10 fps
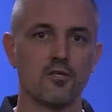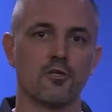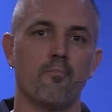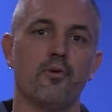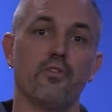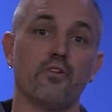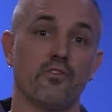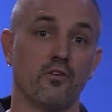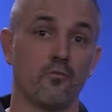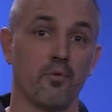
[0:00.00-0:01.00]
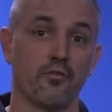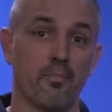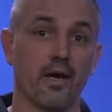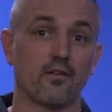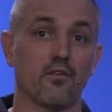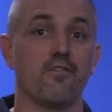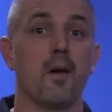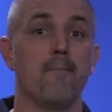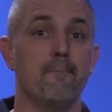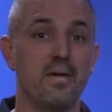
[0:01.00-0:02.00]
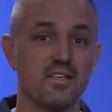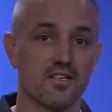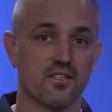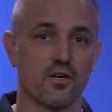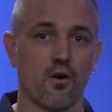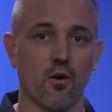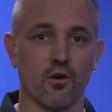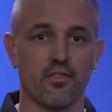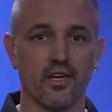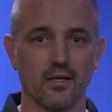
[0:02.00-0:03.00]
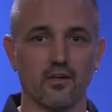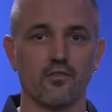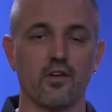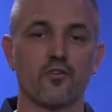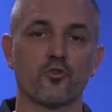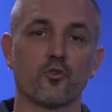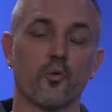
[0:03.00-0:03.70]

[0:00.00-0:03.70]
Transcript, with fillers: To put this into perspective, a business card thickness is